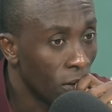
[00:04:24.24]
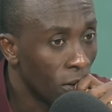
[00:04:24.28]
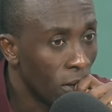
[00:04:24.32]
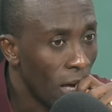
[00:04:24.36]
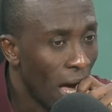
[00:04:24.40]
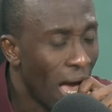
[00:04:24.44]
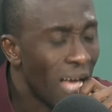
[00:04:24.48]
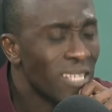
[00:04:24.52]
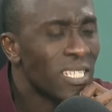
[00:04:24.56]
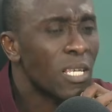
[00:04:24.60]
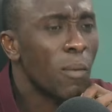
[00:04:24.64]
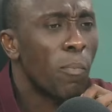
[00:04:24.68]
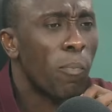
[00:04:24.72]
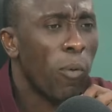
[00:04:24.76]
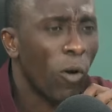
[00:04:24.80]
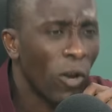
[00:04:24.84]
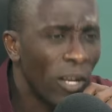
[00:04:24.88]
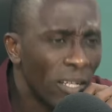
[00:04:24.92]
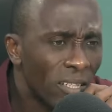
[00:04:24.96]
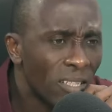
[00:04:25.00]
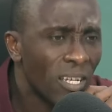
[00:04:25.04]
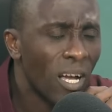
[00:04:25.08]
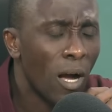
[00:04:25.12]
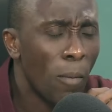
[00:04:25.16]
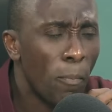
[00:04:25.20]
as a
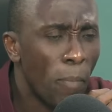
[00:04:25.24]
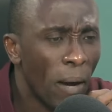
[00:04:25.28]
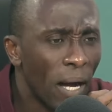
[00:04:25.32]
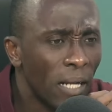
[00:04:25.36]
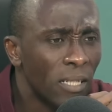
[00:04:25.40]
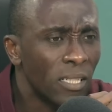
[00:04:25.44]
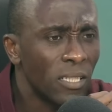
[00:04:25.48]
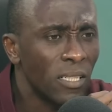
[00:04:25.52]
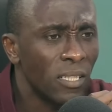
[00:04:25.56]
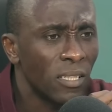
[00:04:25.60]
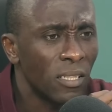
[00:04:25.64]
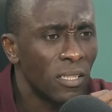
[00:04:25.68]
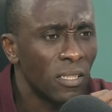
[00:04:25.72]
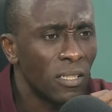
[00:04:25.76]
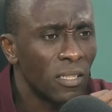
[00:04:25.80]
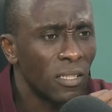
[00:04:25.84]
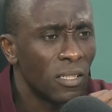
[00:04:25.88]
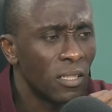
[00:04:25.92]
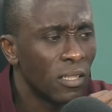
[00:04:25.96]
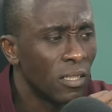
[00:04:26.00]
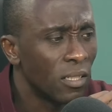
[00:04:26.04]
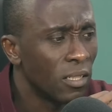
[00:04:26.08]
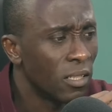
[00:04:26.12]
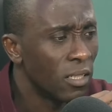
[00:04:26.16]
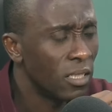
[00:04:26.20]
political party
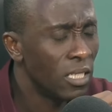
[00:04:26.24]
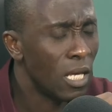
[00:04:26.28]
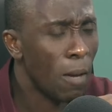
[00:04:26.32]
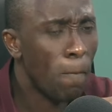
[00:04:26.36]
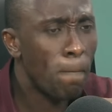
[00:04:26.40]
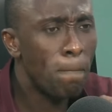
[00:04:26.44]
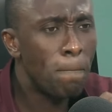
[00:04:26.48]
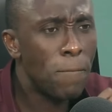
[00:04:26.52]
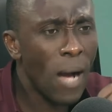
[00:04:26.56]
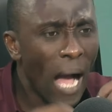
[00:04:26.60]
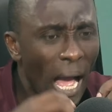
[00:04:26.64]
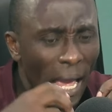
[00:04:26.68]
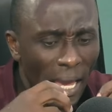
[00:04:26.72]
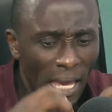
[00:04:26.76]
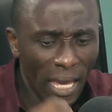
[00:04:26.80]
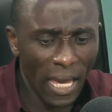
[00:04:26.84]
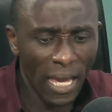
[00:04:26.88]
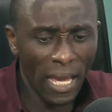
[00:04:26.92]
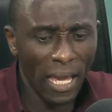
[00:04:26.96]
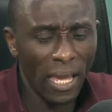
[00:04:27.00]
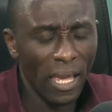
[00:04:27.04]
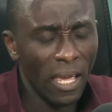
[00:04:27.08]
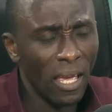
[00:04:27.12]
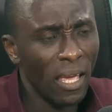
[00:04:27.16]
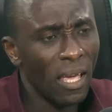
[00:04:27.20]
you buy
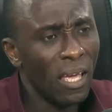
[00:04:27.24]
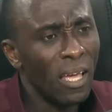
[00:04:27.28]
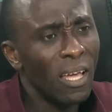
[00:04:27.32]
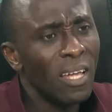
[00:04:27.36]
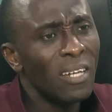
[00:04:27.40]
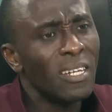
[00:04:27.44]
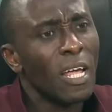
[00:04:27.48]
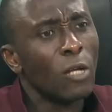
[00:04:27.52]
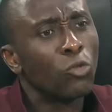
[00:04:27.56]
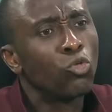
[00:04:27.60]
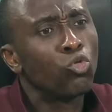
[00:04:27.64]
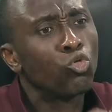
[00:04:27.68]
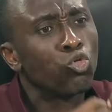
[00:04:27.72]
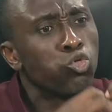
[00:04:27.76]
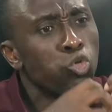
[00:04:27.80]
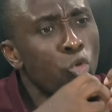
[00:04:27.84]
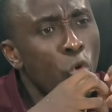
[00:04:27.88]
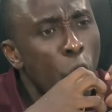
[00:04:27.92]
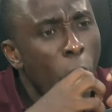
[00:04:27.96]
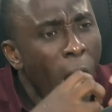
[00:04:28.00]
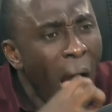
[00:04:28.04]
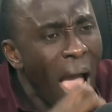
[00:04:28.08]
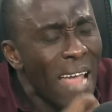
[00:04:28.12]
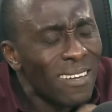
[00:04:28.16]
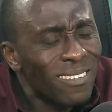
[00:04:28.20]
the
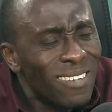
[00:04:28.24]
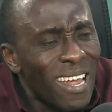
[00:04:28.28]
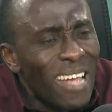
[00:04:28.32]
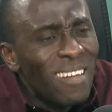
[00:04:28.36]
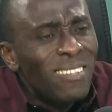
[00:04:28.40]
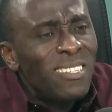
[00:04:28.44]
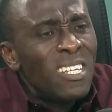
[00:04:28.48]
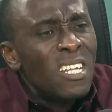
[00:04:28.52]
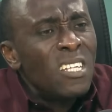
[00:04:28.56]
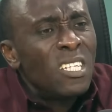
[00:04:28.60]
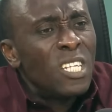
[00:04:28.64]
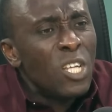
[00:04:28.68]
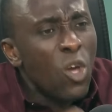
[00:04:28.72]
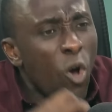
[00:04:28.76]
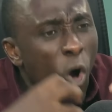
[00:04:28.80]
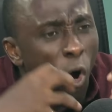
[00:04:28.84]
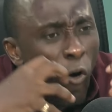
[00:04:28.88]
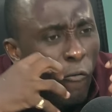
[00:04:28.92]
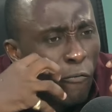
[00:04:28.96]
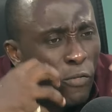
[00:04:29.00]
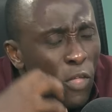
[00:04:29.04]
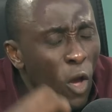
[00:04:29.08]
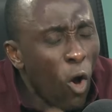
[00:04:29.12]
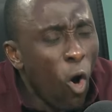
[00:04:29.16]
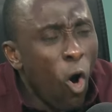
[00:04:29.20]
true identity
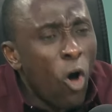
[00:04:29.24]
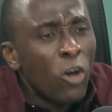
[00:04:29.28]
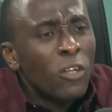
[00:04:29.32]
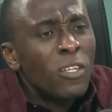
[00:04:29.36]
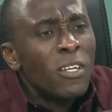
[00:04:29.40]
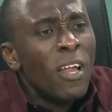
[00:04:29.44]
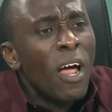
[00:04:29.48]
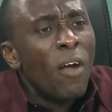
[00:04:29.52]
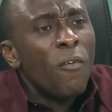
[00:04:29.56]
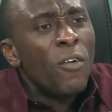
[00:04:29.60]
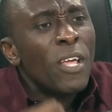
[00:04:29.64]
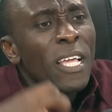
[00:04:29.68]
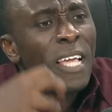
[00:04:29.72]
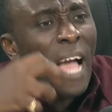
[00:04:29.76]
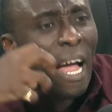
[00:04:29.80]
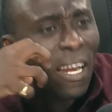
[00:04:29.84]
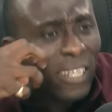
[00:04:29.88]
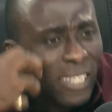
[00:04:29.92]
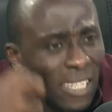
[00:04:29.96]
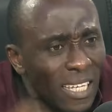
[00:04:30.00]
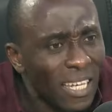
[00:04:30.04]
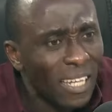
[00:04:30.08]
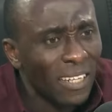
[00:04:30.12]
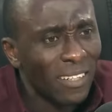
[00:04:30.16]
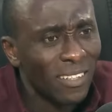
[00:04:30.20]
of the ordinary
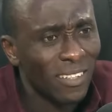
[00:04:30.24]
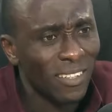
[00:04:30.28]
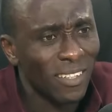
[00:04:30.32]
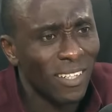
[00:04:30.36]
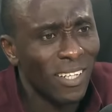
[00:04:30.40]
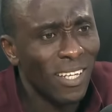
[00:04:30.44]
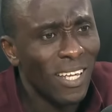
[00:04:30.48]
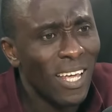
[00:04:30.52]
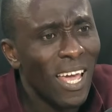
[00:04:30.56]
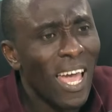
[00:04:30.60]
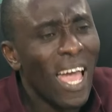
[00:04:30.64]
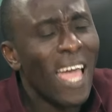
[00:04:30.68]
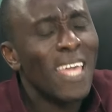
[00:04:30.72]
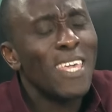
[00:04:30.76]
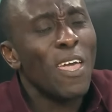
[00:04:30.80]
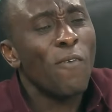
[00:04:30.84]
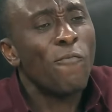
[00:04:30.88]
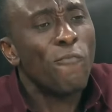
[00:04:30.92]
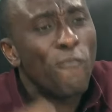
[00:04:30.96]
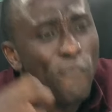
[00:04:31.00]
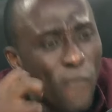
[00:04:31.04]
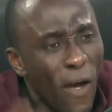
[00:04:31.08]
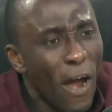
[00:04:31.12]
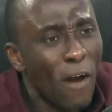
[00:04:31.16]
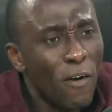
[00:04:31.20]
Ghanaian a
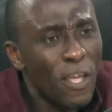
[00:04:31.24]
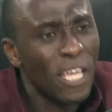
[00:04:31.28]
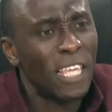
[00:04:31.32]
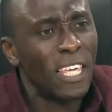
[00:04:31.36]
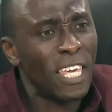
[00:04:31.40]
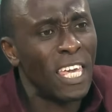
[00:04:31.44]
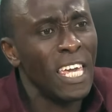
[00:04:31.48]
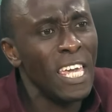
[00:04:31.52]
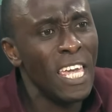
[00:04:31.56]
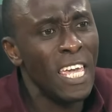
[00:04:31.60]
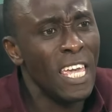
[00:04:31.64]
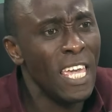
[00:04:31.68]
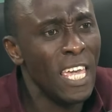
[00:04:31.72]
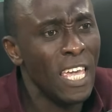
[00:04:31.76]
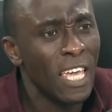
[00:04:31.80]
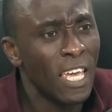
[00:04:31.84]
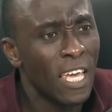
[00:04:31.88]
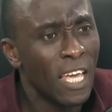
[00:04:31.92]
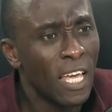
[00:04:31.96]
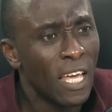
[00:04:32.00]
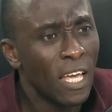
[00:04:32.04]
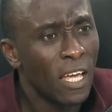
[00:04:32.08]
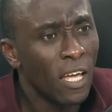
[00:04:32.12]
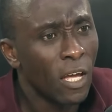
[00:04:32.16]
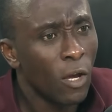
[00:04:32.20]
very key
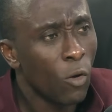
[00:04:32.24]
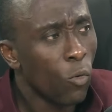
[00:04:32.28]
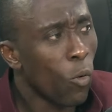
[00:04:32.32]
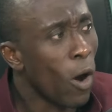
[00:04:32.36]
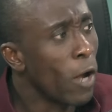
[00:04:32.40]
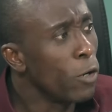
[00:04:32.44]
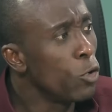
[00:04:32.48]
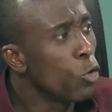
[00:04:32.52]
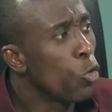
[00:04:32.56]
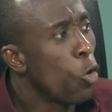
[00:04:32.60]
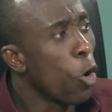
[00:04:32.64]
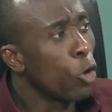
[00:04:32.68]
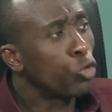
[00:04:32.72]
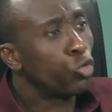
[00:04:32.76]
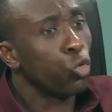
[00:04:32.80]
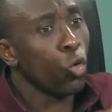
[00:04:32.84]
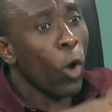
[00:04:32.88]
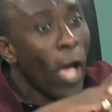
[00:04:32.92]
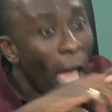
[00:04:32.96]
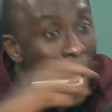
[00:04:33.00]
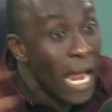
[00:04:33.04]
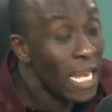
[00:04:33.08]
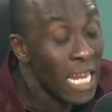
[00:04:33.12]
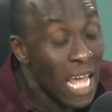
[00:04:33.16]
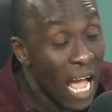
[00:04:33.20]
when you go to
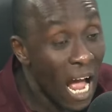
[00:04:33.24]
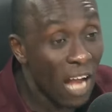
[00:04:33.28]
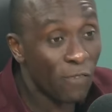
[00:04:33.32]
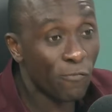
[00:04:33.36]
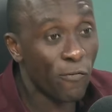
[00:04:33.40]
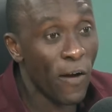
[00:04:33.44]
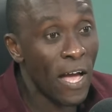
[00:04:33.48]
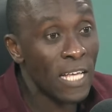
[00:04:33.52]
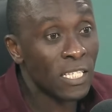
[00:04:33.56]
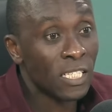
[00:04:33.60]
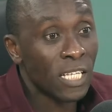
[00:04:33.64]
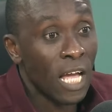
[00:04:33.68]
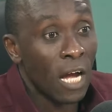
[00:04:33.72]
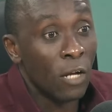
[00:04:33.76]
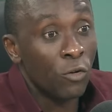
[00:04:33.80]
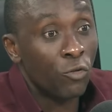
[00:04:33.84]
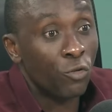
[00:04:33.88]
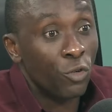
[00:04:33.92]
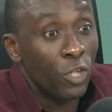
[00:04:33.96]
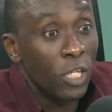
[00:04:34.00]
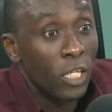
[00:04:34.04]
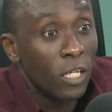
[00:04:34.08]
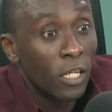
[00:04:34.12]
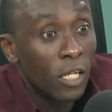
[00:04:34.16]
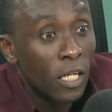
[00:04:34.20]
any advanced
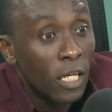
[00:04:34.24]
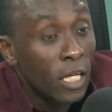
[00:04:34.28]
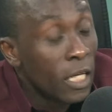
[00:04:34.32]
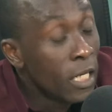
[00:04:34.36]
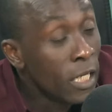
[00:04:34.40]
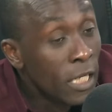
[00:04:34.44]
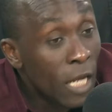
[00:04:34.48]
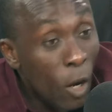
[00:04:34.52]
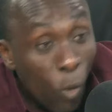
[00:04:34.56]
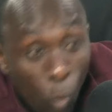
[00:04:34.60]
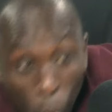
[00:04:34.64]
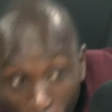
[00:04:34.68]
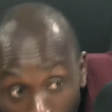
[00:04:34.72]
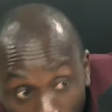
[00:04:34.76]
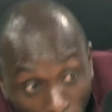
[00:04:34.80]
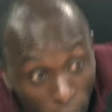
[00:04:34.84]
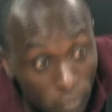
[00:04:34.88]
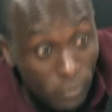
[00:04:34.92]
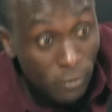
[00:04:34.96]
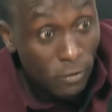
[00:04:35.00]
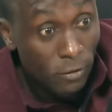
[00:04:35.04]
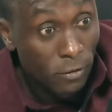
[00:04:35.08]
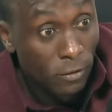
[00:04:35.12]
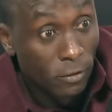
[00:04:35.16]
country in the world.